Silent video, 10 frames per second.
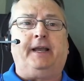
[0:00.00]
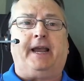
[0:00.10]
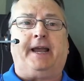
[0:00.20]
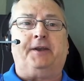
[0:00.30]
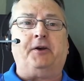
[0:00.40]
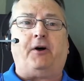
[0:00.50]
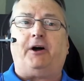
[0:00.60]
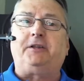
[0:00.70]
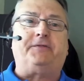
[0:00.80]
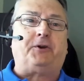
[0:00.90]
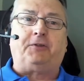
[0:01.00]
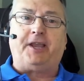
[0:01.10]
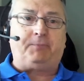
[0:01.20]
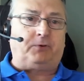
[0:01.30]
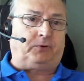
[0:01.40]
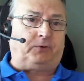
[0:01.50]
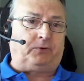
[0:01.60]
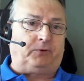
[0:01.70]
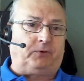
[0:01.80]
and all of their labels were